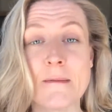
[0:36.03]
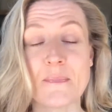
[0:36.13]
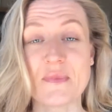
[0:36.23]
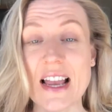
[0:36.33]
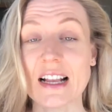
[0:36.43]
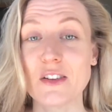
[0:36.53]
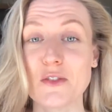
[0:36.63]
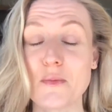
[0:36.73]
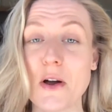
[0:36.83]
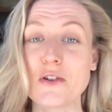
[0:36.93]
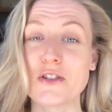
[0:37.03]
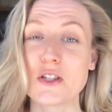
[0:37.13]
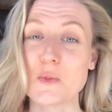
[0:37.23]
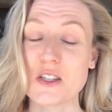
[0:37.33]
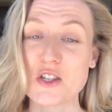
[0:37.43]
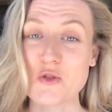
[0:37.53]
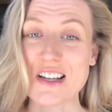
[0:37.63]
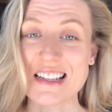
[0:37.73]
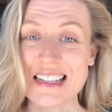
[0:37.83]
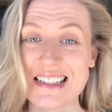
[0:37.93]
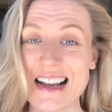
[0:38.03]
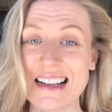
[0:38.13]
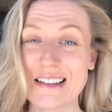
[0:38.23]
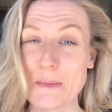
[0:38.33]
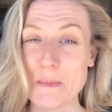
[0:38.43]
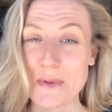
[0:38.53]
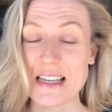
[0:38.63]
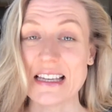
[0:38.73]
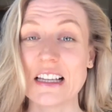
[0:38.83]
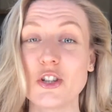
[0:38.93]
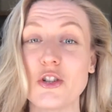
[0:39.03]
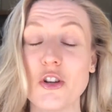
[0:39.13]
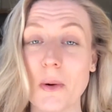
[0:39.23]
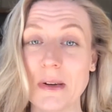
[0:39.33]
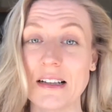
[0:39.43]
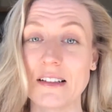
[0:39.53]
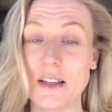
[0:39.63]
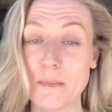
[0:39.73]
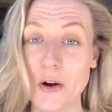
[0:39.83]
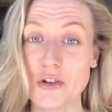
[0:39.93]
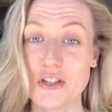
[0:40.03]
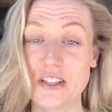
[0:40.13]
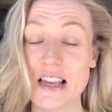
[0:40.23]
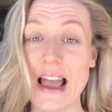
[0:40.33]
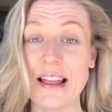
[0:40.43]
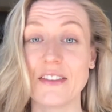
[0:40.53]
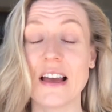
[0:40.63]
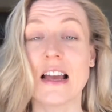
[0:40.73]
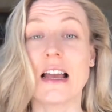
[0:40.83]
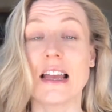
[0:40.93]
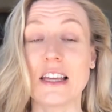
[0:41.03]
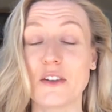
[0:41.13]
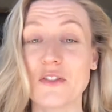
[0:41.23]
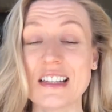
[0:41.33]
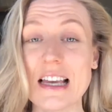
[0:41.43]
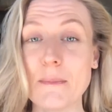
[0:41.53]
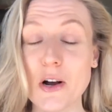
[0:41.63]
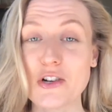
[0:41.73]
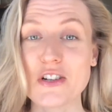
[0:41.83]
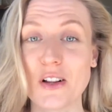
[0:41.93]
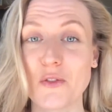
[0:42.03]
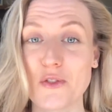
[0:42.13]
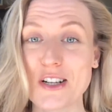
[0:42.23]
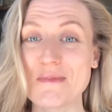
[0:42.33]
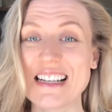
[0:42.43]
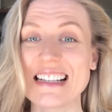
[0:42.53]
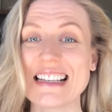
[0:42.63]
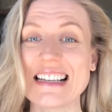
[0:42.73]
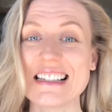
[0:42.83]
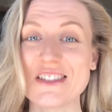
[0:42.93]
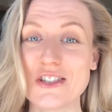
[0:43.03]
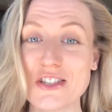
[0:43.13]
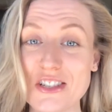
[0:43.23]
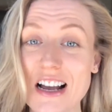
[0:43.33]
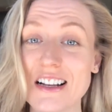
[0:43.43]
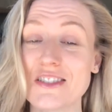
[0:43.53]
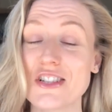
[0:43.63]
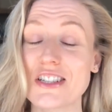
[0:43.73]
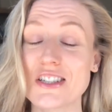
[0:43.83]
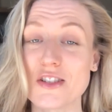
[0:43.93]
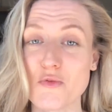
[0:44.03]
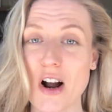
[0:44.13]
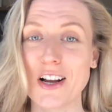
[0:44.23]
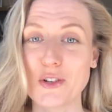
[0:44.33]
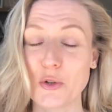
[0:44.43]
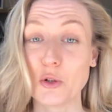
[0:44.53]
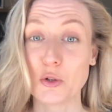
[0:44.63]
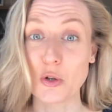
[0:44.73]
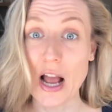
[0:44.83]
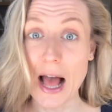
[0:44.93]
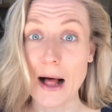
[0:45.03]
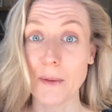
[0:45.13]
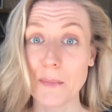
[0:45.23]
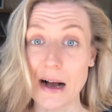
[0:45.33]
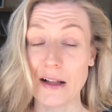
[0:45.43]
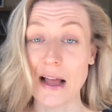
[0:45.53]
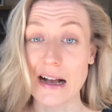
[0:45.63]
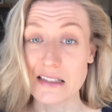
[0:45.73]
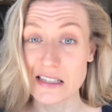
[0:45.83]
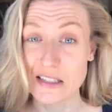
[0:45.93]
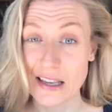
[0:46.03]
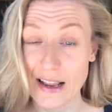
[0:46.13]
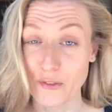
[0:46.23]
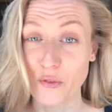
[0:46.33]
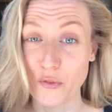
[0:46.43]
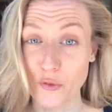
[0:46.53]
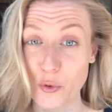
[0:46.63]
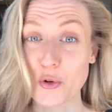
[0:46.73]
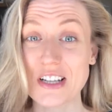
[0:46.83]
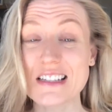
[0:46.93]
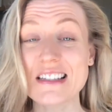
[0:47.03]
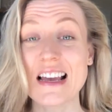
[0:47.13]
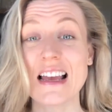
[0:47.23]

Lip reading: negative emotions, but stress and anxiety being the dominant emotions. And EFT, emotional freedom technique, is just the right tool to help us get through this